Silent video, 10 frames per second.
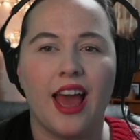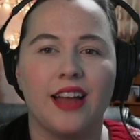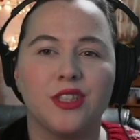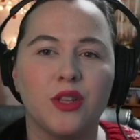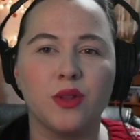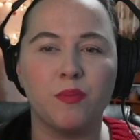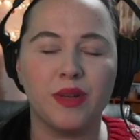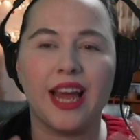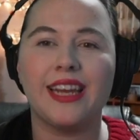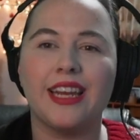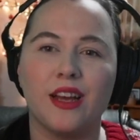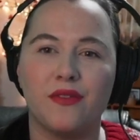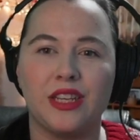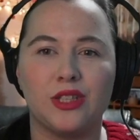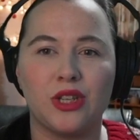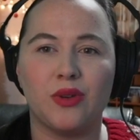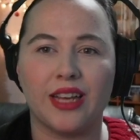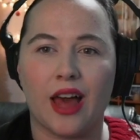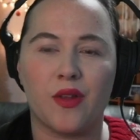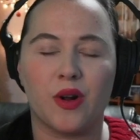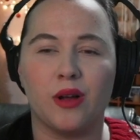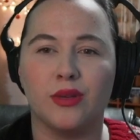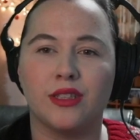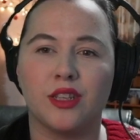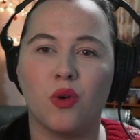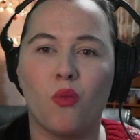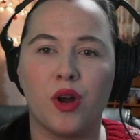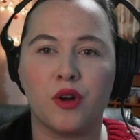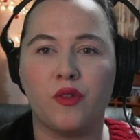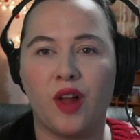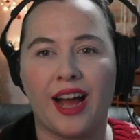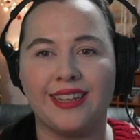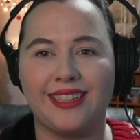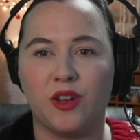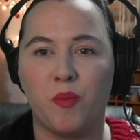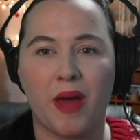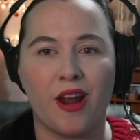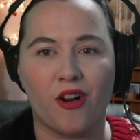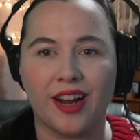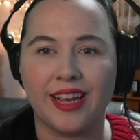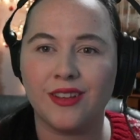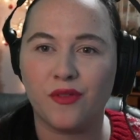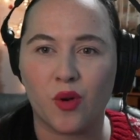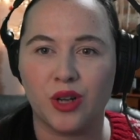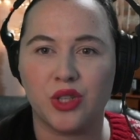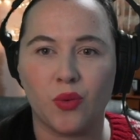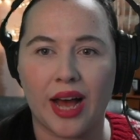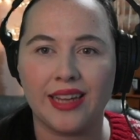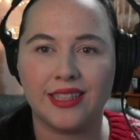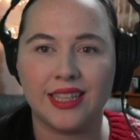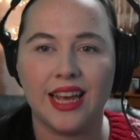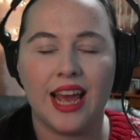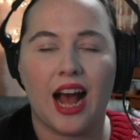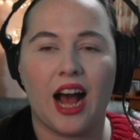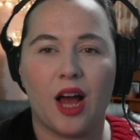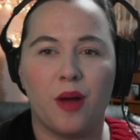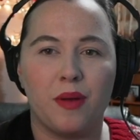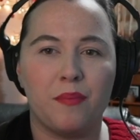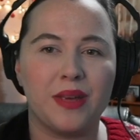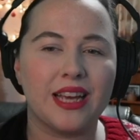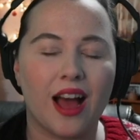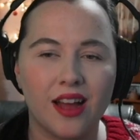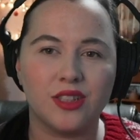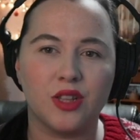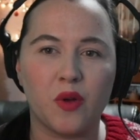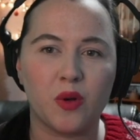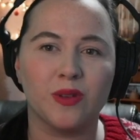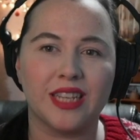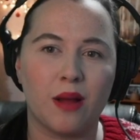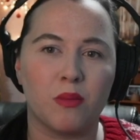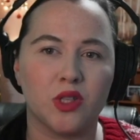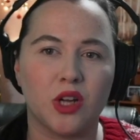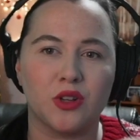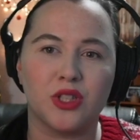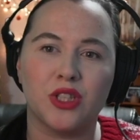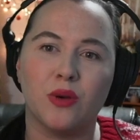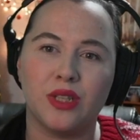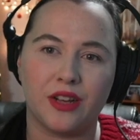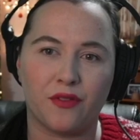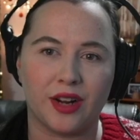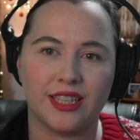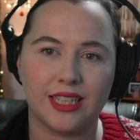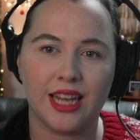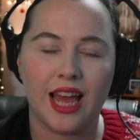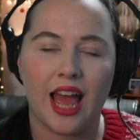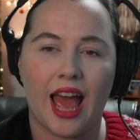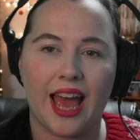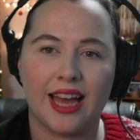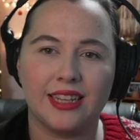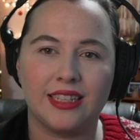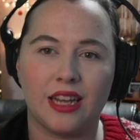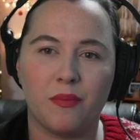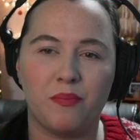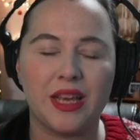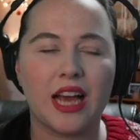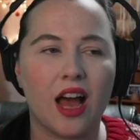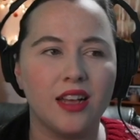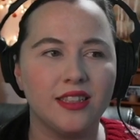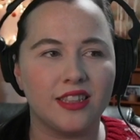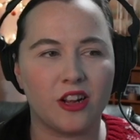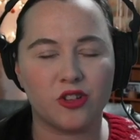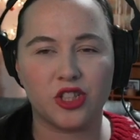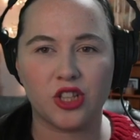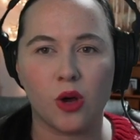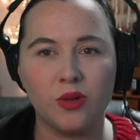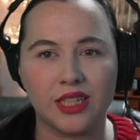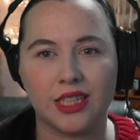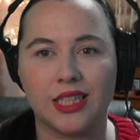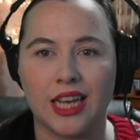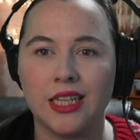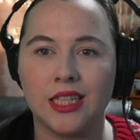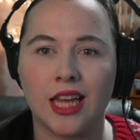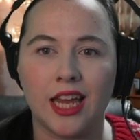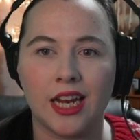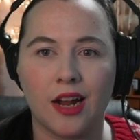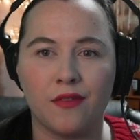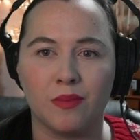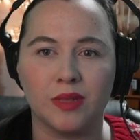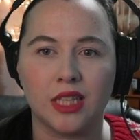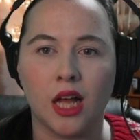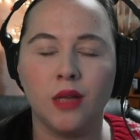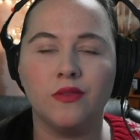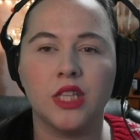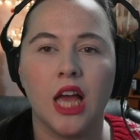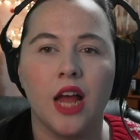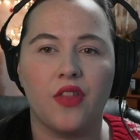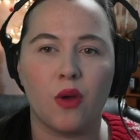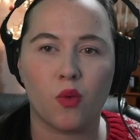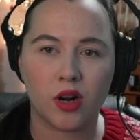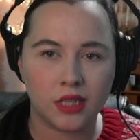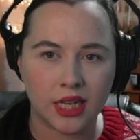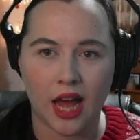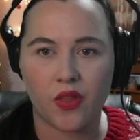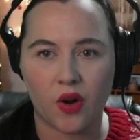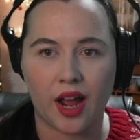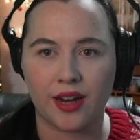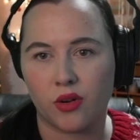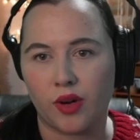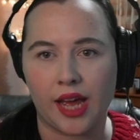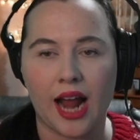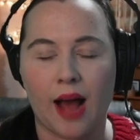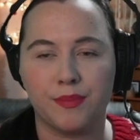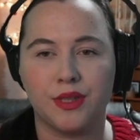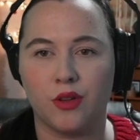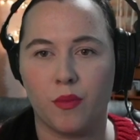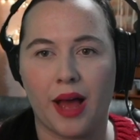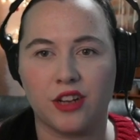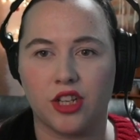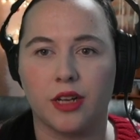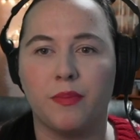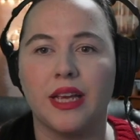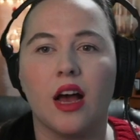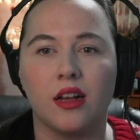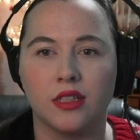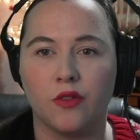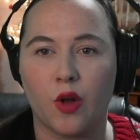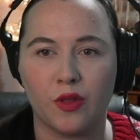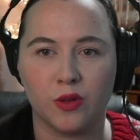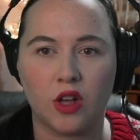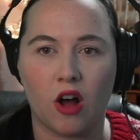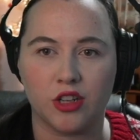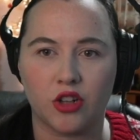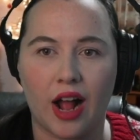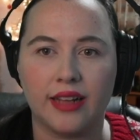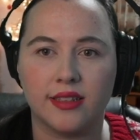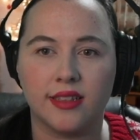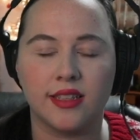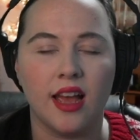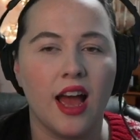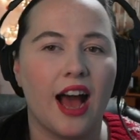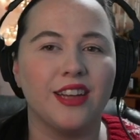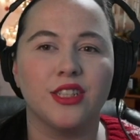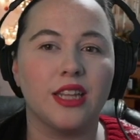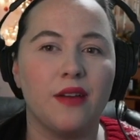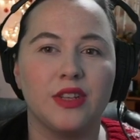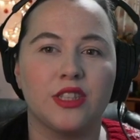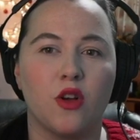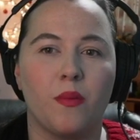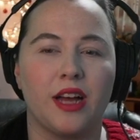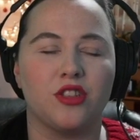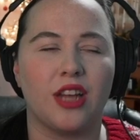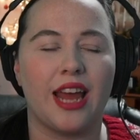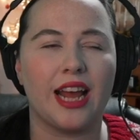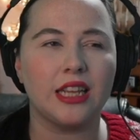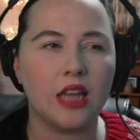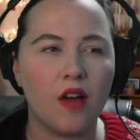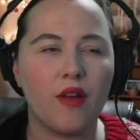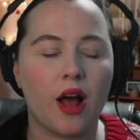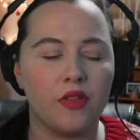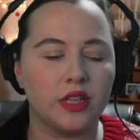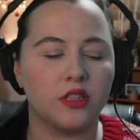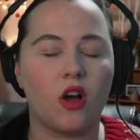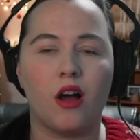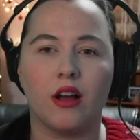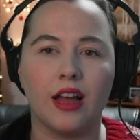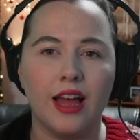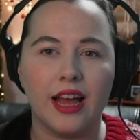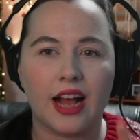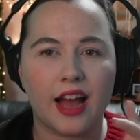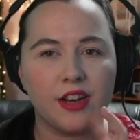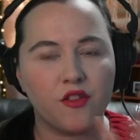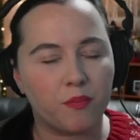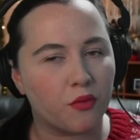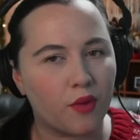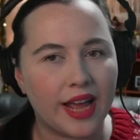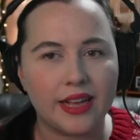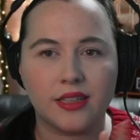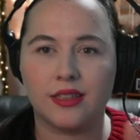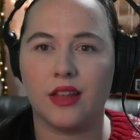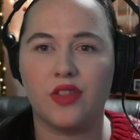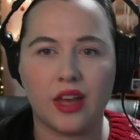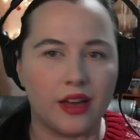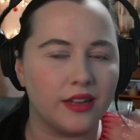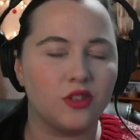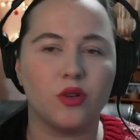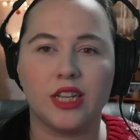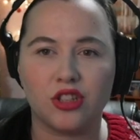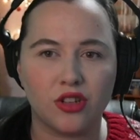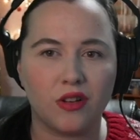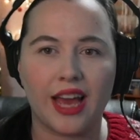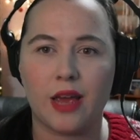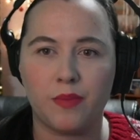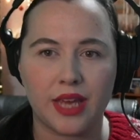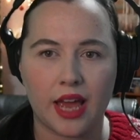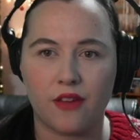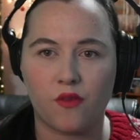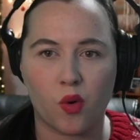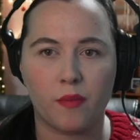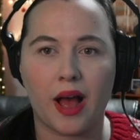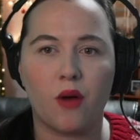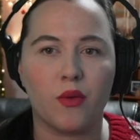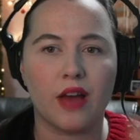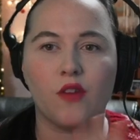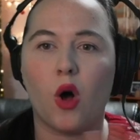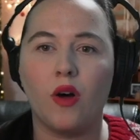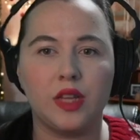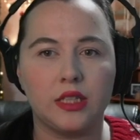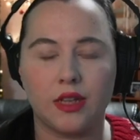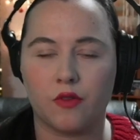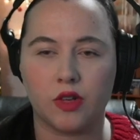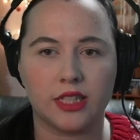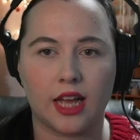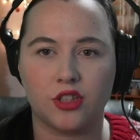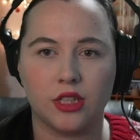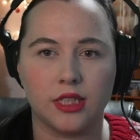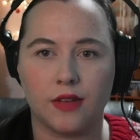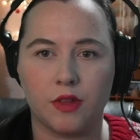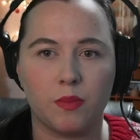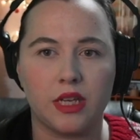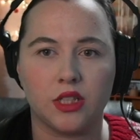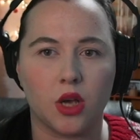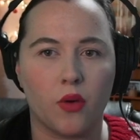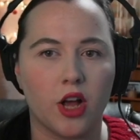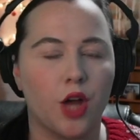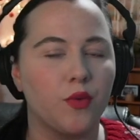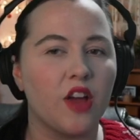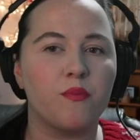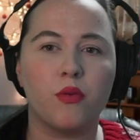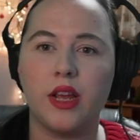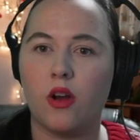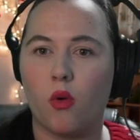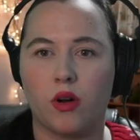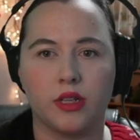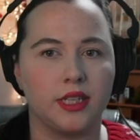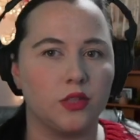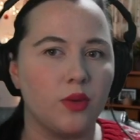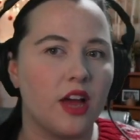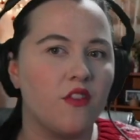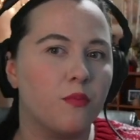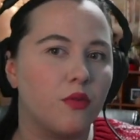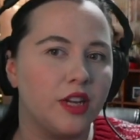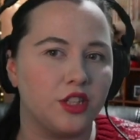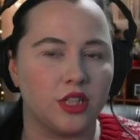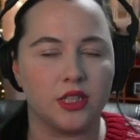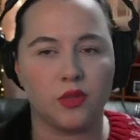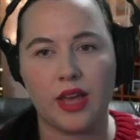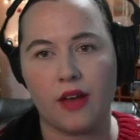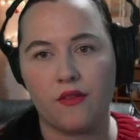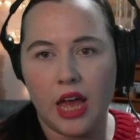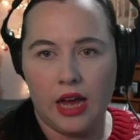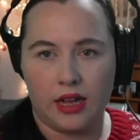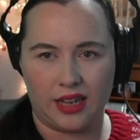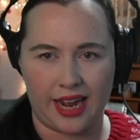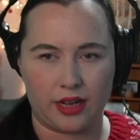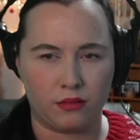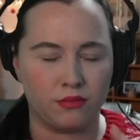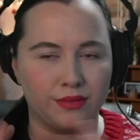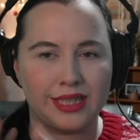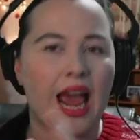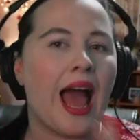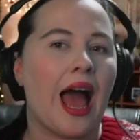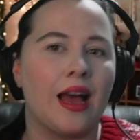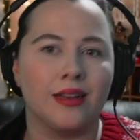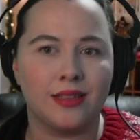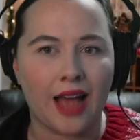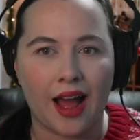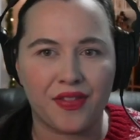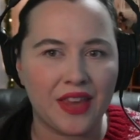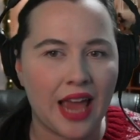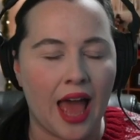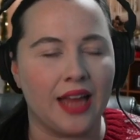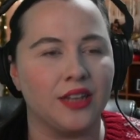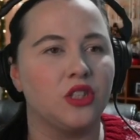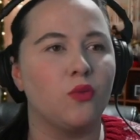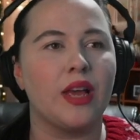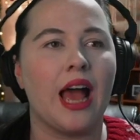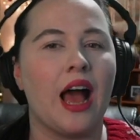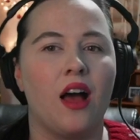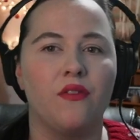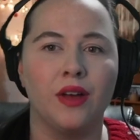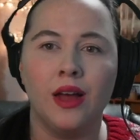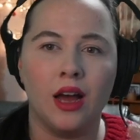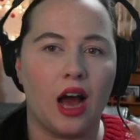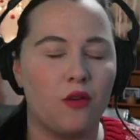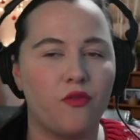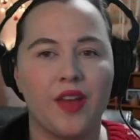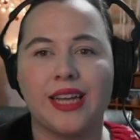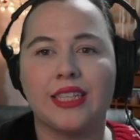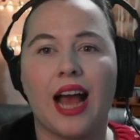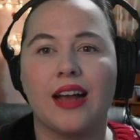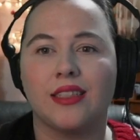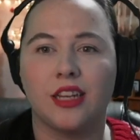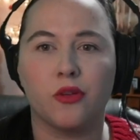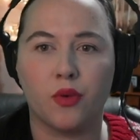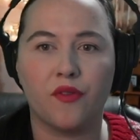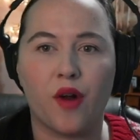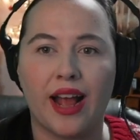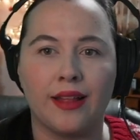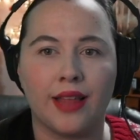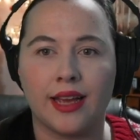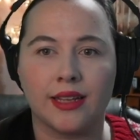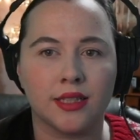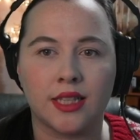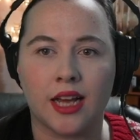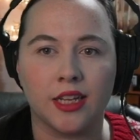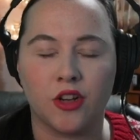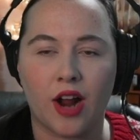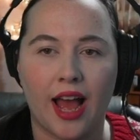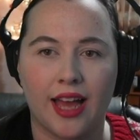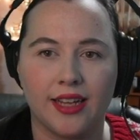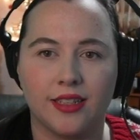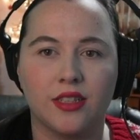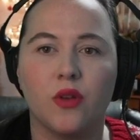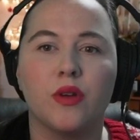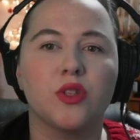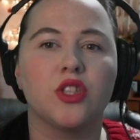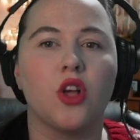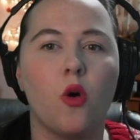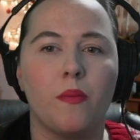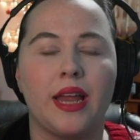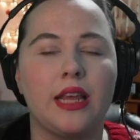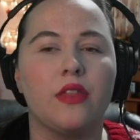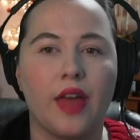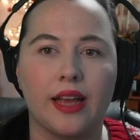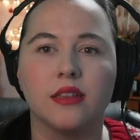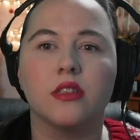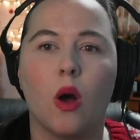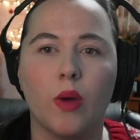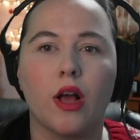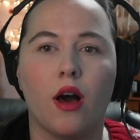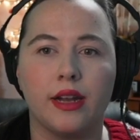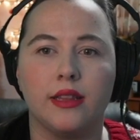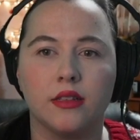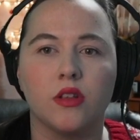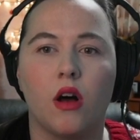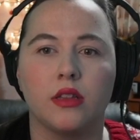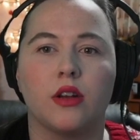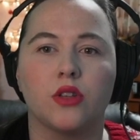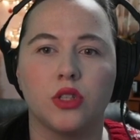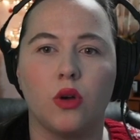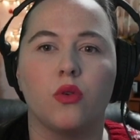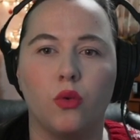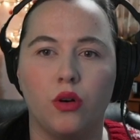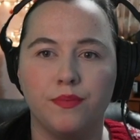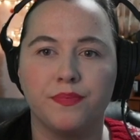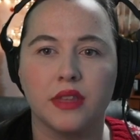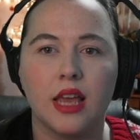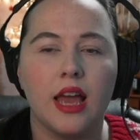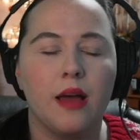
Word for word: And so the blending of these two together, it was such a wonderful ideal pairing for a duet um, because the vocal timbres are so different and because they're so distinct in and of themselves, they work together and create absolute magic because of all those contrasts. I just love it so much. And I love how the song kind of breaks the traditional ABA format. We have all these different sections of the piece going on. We have pre choruses, we have bridges, we have like tags at the end. We have a fantastic refrain that gets stuck in your head. So there's so many things going on in this song that are so cool.